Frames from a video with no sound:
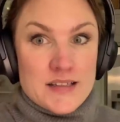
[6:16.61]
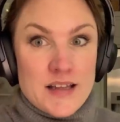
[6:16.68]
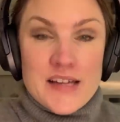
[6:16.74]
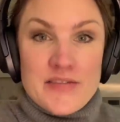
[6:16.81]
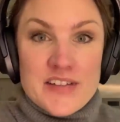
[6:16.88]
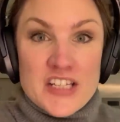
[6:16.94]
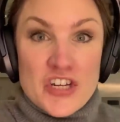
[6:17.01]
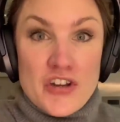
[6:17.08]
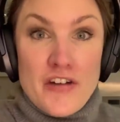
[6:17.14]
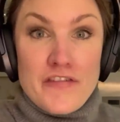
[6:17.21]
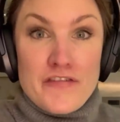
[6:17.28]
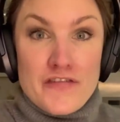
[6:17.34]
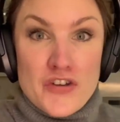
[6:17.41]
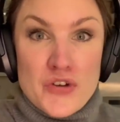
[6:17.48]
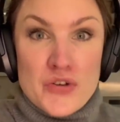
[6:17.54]
There's enough
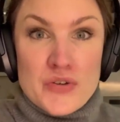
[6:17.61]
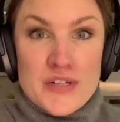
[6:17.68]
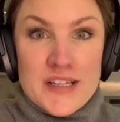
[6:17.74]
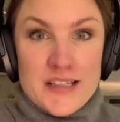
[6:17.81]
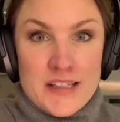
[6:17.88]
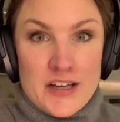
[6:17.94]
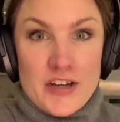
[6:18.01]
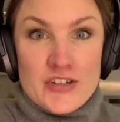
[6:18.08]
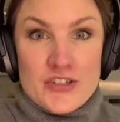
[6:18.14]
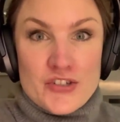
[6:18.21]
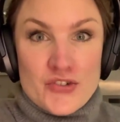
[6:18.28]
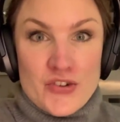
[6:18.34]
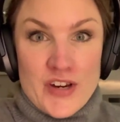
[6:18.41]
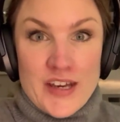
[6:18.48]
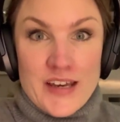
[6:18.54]
food in the
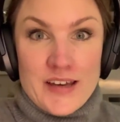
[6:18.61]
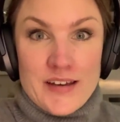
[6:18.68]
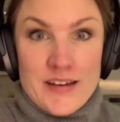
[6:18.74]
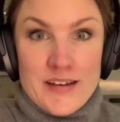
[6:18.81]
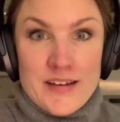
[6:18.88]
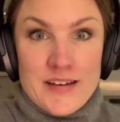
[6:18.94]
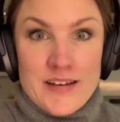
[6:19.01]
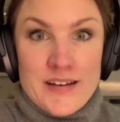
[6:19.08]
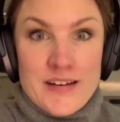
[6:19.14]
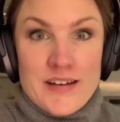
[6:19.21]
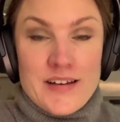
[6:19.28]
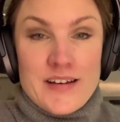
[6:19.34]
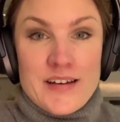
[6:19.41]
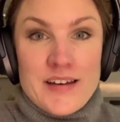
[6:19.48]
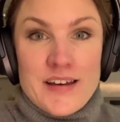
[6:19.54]
country.
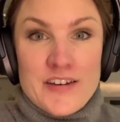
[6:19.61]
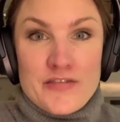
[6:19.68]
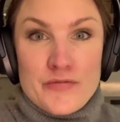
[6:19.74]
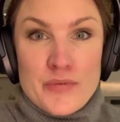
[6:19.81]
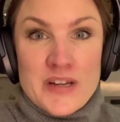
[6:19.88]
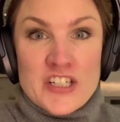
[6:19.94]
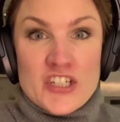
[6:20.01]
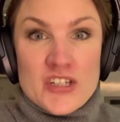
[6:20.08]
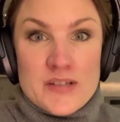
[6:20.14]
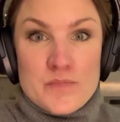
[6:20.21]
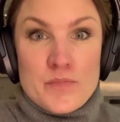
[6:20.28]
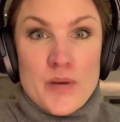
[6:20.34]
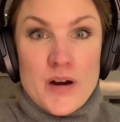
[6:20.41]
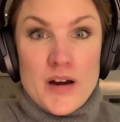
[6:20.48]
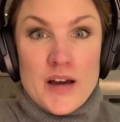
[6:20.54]
If we just
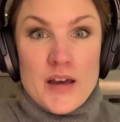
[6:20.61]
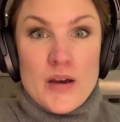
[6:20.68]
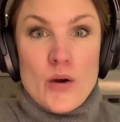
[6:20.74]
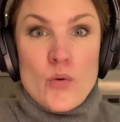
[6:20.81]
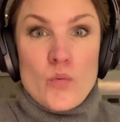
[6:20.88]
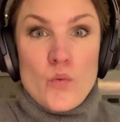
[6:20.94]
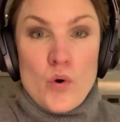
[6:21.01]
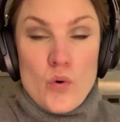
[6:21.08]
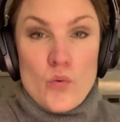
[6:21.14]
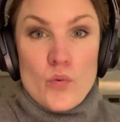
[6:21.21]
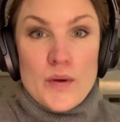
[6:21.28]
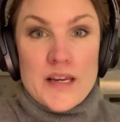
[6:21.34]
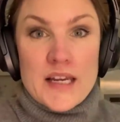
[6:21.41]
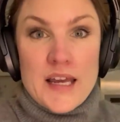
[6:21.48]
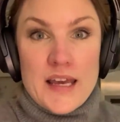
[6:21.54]
buy what we
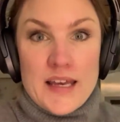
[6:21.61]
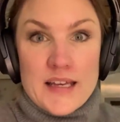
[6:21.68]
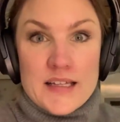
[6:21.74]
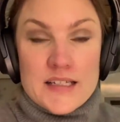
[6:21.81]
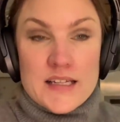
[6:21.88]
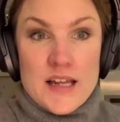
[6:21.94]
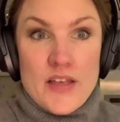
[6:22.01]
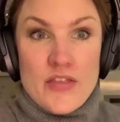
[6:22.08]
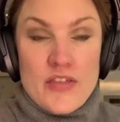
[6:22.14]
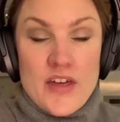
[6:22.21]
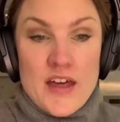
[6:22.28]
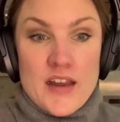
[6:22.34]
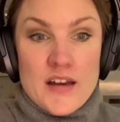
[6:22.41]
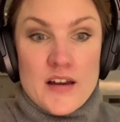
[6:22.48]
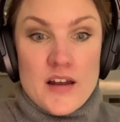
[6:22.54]
need,
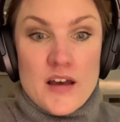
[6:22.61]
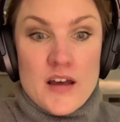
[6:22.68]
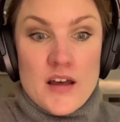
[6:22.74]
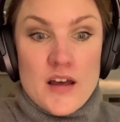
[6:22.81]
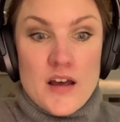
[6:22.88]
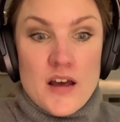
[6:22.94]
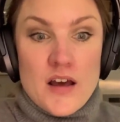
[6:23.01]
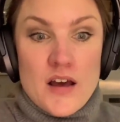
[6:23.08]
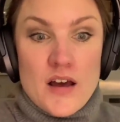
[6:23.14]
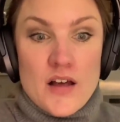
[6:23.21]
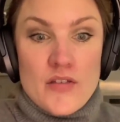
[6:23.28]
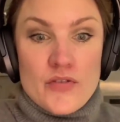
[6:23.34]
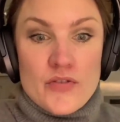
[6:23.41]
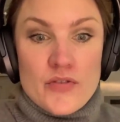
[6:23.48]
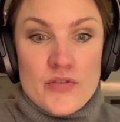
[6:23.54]
then
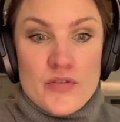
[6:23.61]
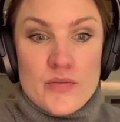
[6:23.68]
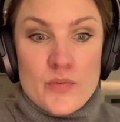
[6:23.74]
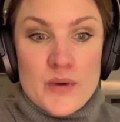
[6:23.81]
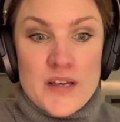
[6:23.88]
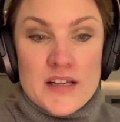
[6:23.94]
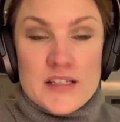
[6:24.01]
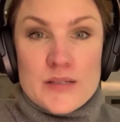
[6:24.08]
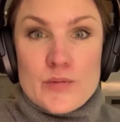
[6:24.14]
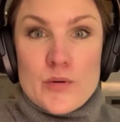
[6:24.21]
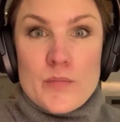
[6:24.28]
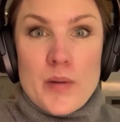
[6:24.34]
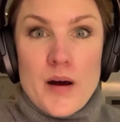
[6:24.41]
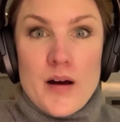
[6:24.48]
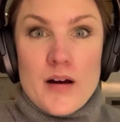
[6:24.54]
the weeks will
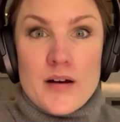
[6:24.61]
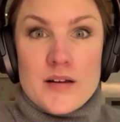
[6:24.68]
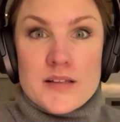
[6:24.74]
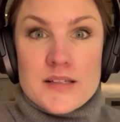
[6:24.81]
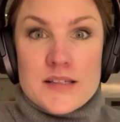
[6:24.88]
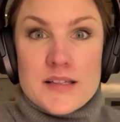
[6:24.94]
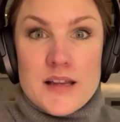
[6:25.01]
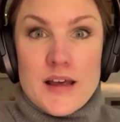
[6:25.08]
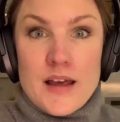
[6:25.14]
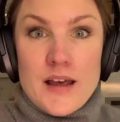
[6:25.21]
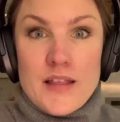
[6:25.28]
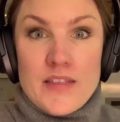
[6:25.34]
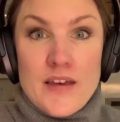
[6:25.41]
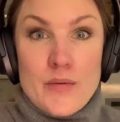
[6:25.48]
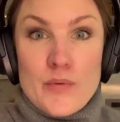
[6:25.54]
pass and
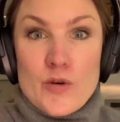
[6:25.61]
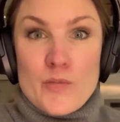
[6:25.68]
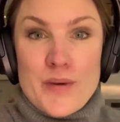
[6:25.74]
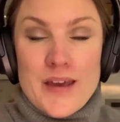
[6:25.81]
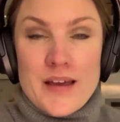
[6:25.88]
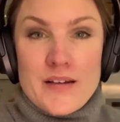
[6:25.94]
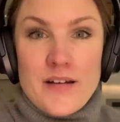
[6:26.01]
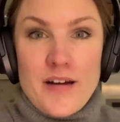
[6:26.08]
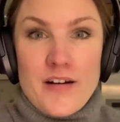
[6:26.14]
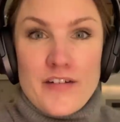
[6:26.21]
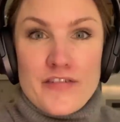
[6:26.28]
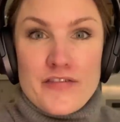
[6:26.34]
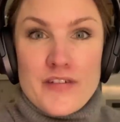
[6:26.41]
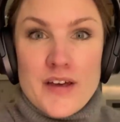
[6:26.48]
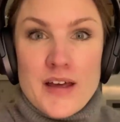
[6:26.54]
there will be
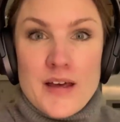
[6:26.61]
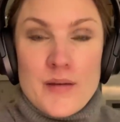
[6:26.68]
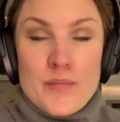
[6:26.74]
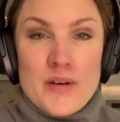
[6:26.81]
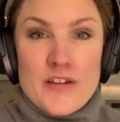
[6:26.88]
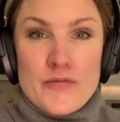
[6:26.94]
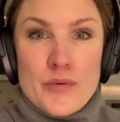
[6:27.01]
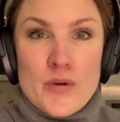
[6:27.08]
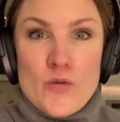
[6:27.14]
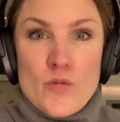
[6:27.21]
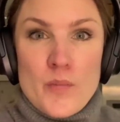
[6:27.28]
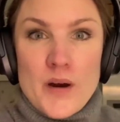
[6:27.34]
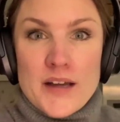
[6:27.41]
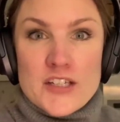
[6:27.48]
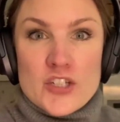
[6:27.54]
enough. But if we all
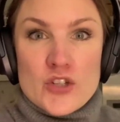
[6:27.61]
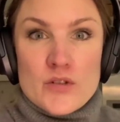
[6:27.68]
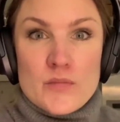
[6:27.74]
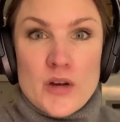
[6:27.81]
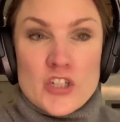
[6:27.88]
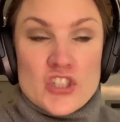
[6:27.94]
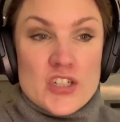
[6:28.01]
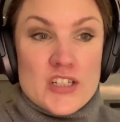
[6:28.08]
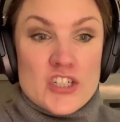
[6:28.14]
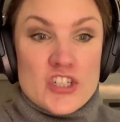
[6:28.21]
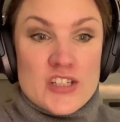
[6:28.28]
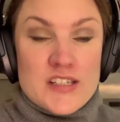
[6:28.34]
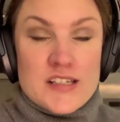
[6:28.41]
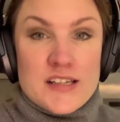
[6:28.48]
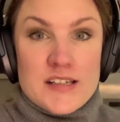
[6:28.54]
buy too much and it
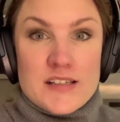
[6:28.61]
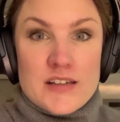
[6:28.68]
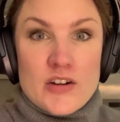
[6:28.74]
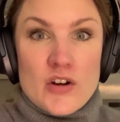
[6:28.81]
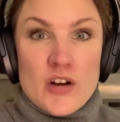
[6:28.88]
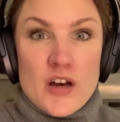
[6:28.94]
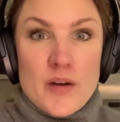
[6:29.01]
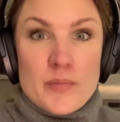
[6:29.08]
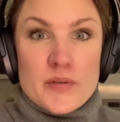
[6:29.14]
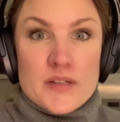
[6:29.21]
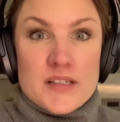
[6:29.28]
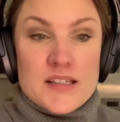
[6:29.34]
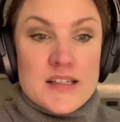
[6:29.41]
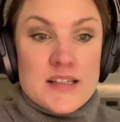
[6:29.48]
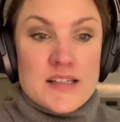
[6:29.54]
just sits in our cupboards,
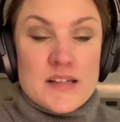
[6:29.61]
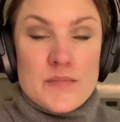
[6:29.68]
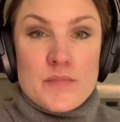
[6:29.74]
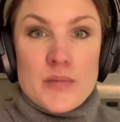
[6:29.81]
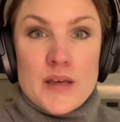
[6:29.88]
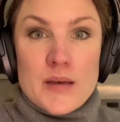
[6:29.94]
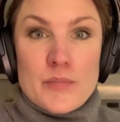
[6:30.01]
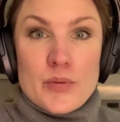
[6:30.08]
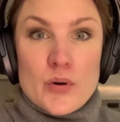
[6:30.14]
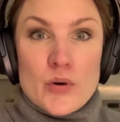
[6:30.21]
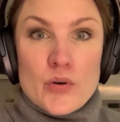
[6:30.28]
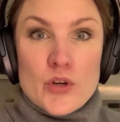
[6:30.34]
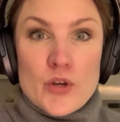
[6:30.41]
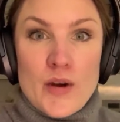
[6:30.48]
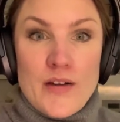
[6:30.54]
then some people
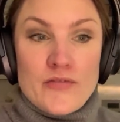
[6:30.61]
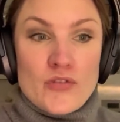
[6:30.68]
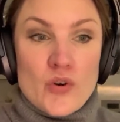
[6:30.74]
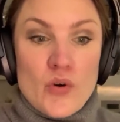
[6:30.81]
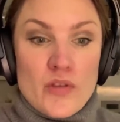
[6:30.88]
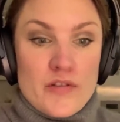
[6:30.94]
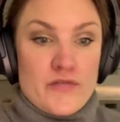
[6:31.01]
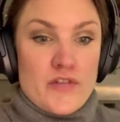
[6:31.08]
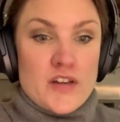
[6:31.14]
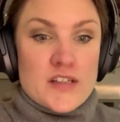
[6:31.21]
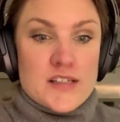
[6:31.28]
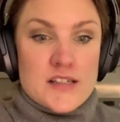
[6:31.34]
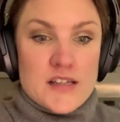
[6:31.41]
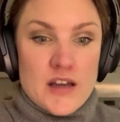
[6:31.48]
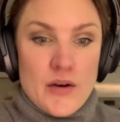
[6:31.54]
who haven't got the funds
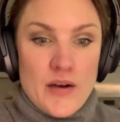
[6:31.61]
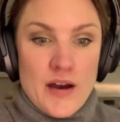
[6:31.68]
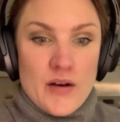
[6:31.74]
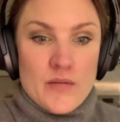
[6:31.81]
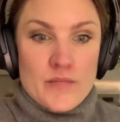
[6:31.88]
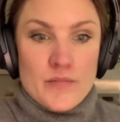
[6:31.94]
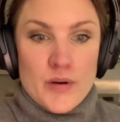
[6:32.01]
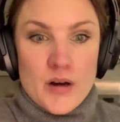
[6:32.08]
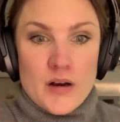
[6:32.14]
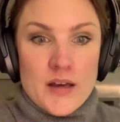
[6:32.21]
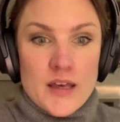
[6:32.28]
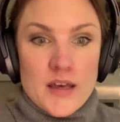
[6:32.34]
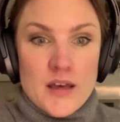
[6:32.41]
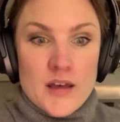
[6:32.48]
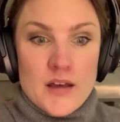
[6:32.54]
to go out and buy
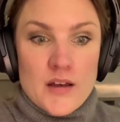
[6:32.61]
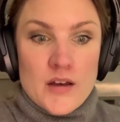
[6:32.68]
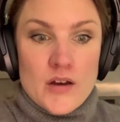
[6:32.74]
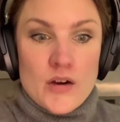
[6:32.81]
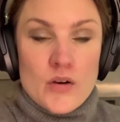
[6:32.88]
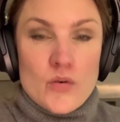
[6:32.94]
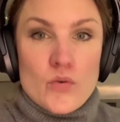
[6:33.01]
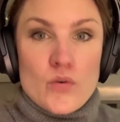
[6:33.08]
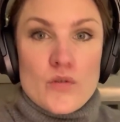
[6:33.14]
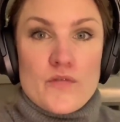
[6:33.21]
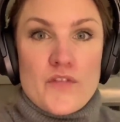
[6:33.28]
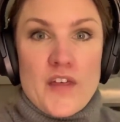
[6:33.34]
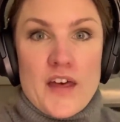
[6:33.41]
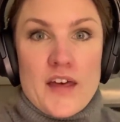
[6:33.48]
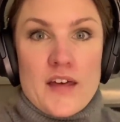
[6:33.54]
all of
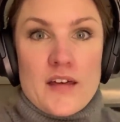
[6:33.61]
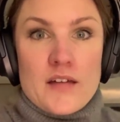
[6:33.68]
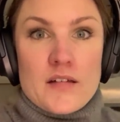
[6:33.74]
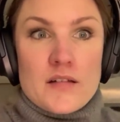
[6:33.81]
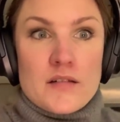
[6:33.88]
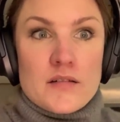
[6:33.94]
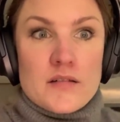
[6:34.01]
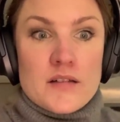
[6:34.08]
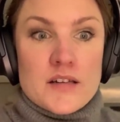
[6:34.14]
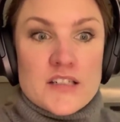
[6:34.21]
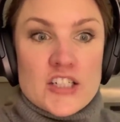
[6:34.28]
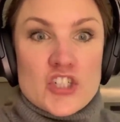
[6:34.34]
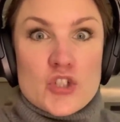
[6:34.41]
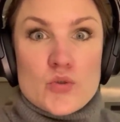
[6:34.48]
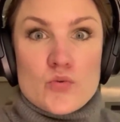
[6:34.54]
their
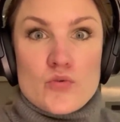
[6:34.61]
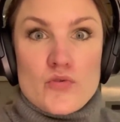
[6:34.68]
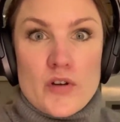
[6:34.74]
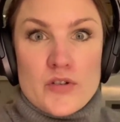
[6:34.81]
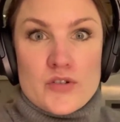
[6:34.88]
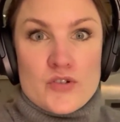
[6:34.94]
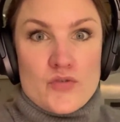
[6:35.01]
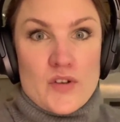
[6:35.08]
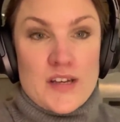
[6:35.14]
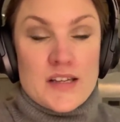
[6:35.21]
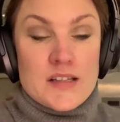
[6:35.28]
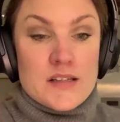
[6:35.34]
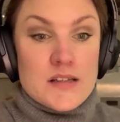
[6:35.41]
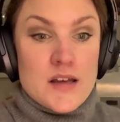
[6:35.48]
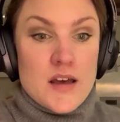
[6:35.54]
additional
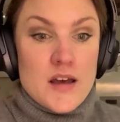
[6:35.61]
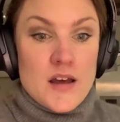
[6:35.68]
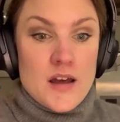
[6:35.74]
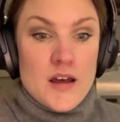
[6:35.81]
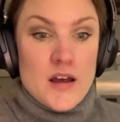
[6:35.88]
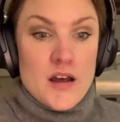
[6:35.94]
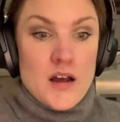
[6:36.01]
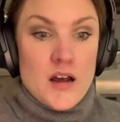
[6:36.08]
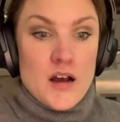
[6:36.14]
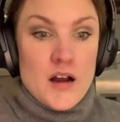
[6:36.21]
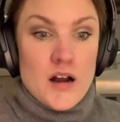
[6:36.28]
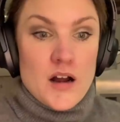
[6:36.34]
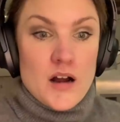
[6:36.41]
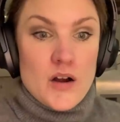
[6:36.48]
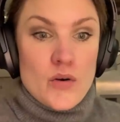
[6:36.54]
groceries,
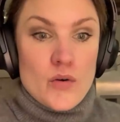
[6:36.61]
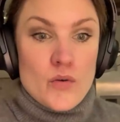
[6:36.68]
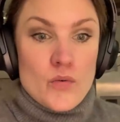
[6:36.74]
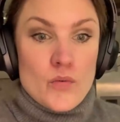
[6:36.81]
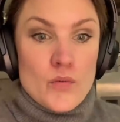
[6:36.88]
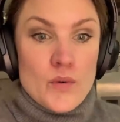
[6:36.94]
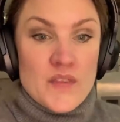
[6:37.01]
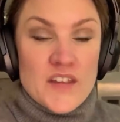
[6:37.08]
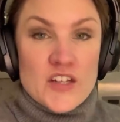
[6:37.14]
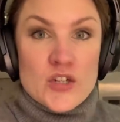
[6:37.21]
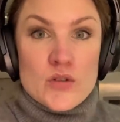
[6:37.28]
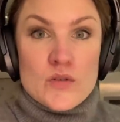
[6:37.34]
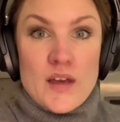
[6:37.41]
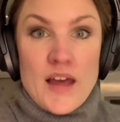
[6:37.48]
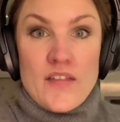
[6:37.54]
when they do
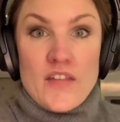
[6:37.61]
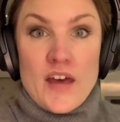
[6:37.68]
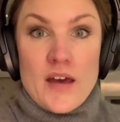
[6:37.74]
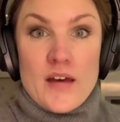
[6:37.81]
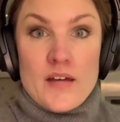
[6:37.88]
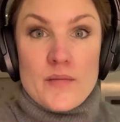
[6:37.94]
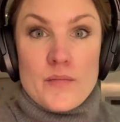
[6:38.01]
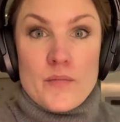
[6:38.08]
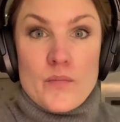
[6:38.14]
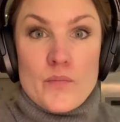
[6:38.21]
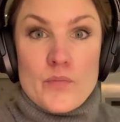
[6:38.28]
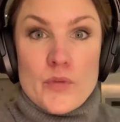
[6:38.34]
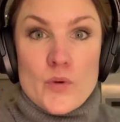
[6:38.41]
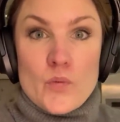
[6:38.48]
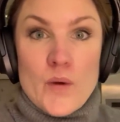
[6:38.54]
get their
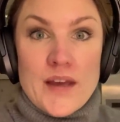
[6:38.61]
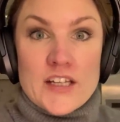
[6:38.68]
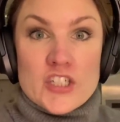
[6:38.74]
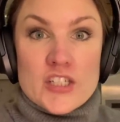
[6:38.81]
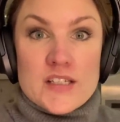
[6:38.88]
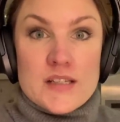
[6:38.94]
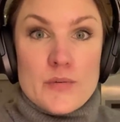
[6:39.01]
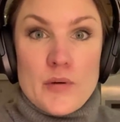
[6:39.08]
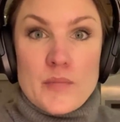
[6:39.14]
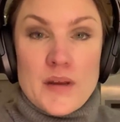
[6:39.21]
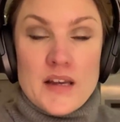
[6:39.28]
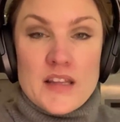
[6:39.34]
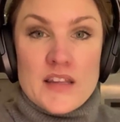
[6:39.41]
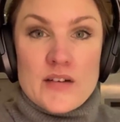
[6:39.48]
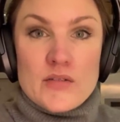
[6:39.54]
wages, there won't be
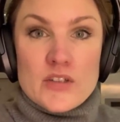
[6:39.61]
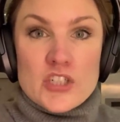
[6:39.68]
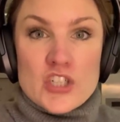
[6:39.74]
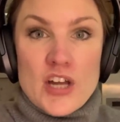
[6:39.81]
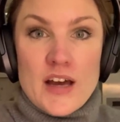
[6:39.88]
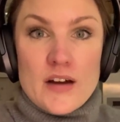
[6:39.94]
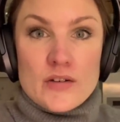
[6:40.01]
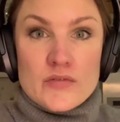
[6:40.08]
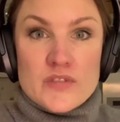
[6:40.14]
anything on the shelves.